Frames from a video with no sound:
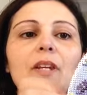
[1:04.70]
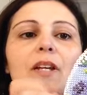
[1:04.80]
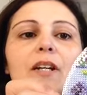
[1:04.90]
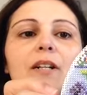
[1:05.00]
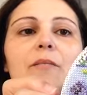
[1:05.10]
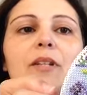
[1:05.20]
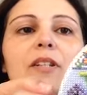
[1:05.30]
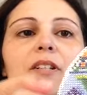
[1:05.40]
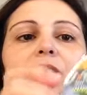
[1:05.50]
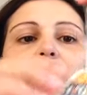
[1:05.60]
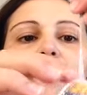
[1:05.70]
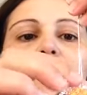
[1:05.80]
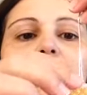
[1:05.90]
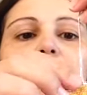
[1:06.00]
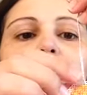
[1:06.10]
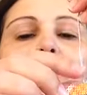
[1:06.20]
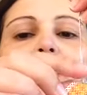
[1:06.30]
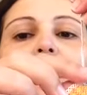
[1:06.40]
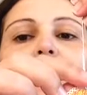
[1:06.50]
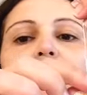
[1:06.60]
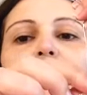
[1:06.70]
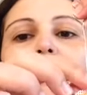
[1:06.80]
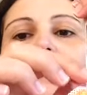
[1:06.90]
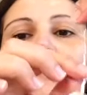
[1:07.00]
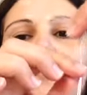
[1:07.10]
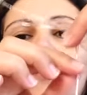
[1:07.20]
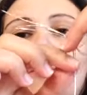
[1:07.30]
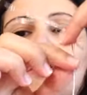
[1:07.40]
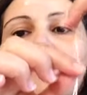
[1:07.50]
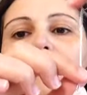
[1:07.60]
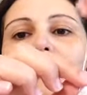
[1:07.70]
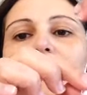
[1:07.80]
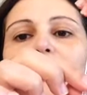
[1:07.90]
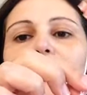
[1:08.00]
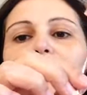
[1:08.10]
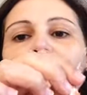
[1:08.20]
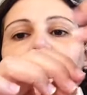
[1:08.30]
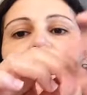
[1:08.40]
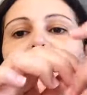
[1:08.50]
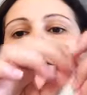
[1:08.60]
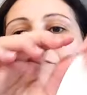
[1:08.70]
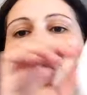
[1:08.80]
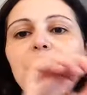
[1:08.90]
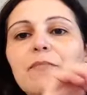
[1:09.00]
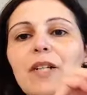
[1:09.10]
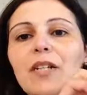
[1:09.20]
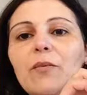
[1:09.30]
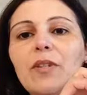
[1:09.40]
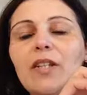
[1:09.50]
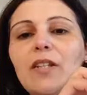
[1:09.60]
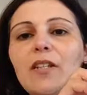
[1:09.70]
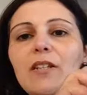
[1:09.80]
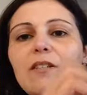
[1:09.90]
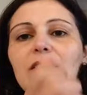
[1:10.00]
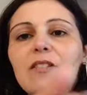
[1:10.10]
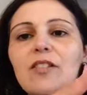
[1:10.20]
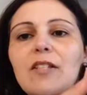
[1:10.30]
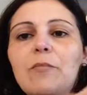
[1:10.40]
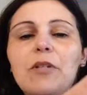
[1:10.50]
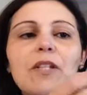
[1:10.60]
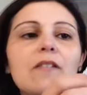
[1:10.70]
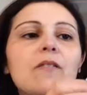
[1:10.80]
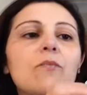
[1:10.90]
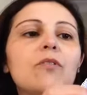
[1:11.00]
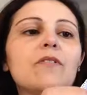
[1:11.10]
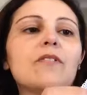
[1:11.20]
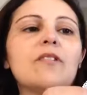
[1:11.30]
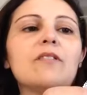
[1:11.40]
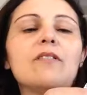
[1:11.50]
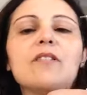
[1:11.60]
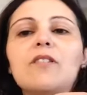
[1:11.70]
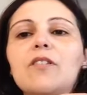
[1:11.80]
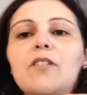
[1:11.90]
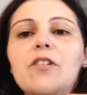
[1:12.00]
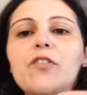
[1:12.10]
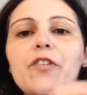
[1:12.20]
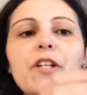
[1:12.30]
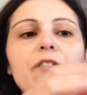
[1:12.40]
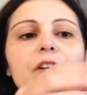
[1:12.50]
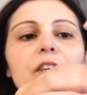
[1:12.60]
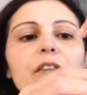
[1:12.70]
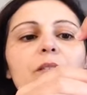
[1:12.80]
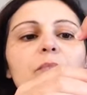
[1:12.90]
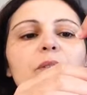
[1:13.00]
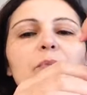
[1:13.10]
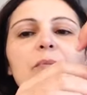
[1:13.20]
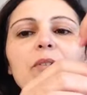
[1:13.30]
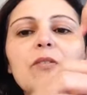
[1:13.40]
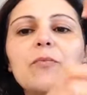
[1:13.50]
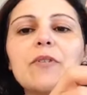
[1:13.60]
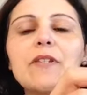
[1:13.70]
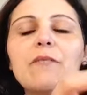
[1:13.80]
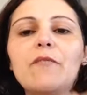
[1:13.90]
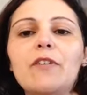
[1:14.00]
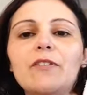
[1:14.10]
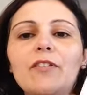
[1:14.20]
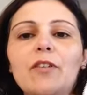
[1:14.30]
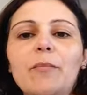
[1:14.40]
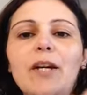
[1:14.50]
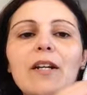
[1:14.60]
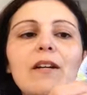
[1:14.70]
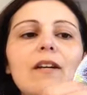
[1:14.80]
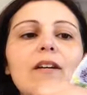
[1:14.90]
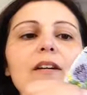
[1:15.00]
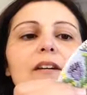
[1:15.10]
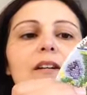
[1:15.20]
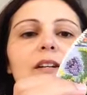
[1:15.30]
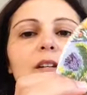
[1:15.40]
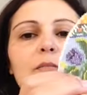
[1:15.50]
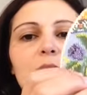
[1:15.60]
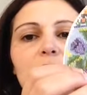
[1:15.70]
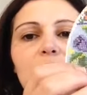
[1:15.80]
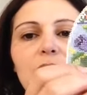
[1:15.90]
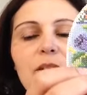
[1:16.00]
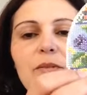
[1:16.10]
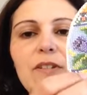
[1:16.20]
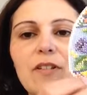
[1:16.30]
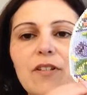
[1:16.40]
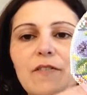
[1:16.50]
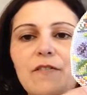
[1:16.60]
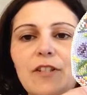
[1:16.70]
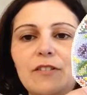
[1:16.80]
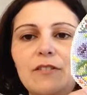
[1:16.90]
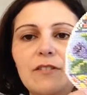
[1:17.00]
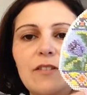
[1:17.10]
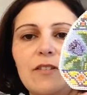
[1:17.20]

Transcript: And then I just put some silver ribbon through the top. I didn't back it with anything because it's just up against the wall. It's not on a tree or anything, but I probably could put some felt on the back. But yeah, that was a lot of fun.